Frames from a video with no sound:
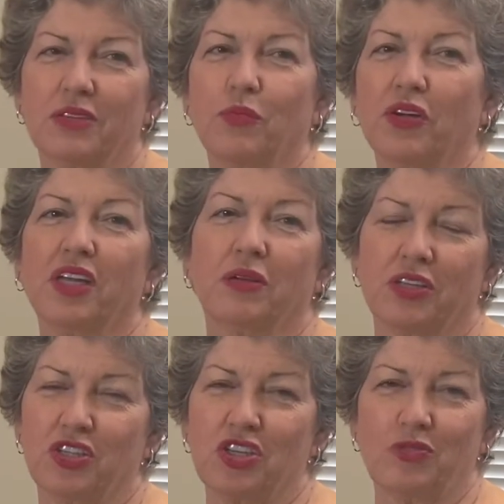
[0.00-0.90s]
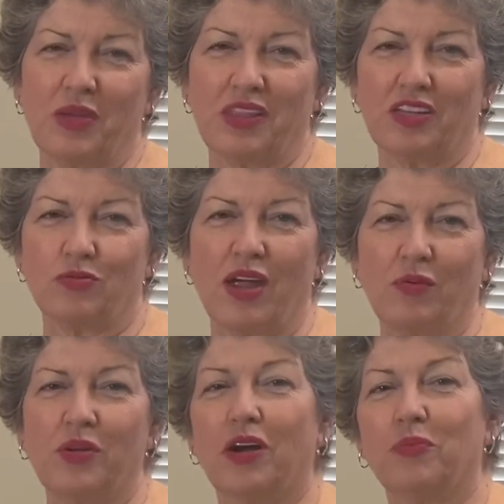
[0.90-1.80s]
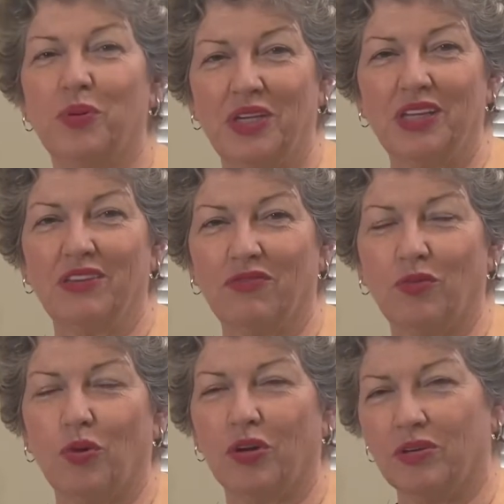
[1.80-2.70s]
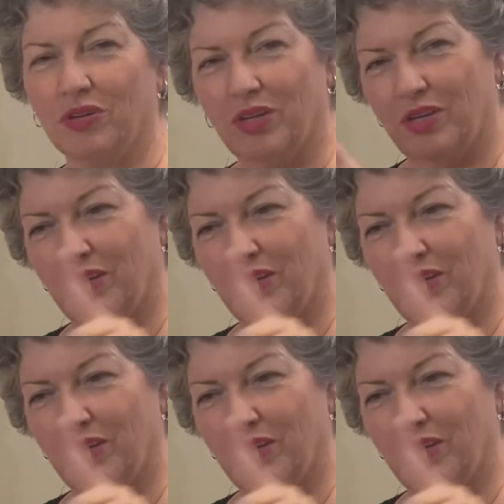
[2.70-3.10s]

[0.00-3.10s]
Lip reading: gonna. Excuse me. That's right. We are putting the 4